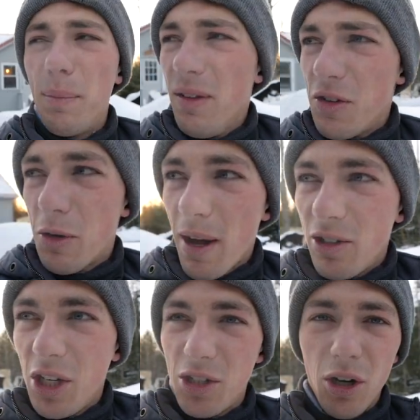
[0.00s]
I believe the
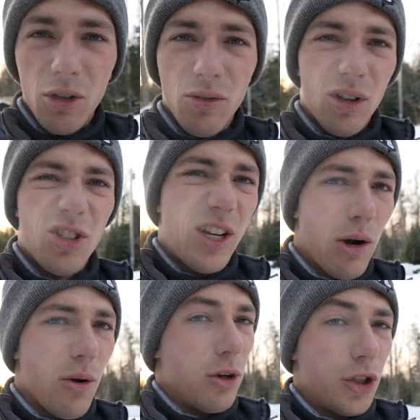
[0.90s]
terminology is they're, they're
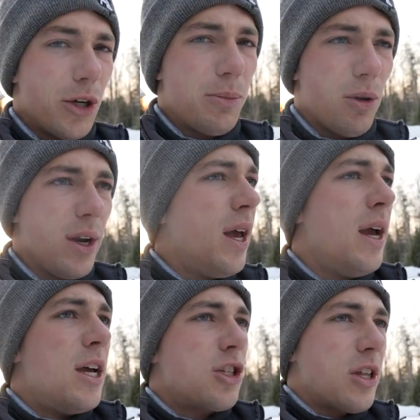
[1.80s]
sterile, they're triploid,
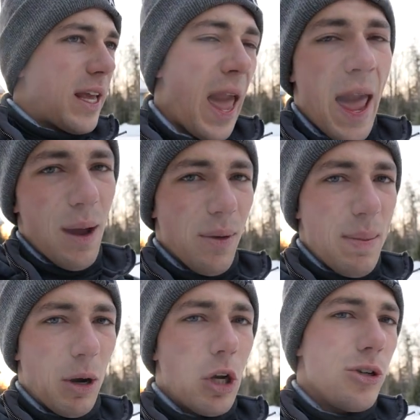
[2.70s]
so they can't
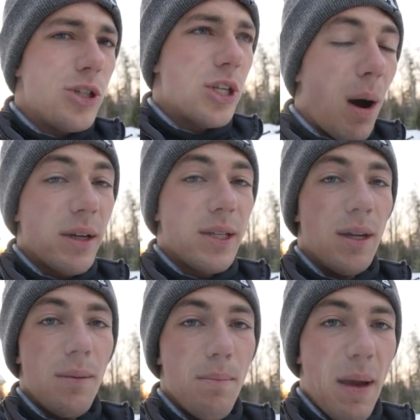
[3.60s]
reproduce, but
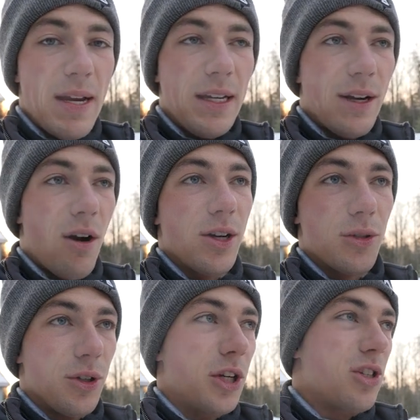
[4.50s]
Maine DNR does
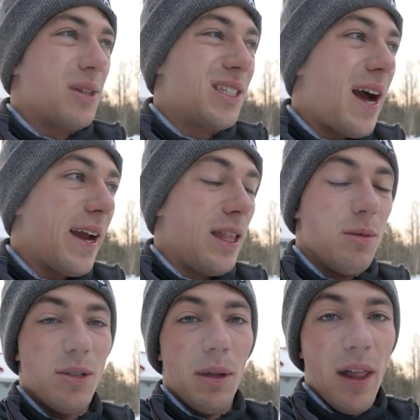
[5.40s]
a really good job of stocking them
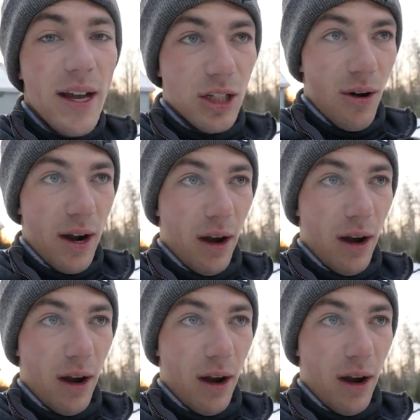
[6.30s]
in some of the lakes around